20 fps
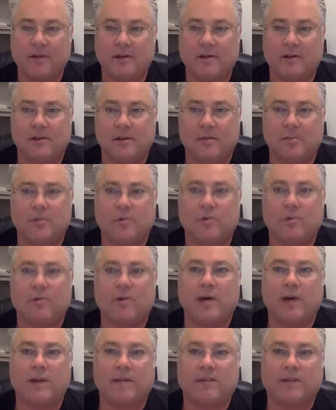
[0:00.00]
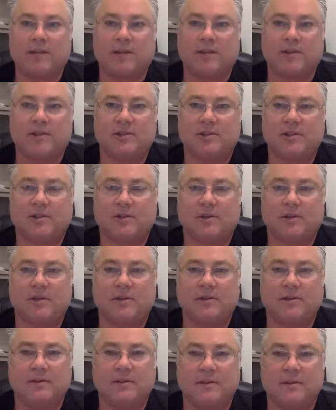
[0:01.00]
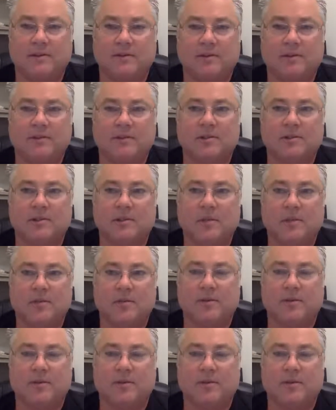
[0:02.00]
global application and threat intelligence.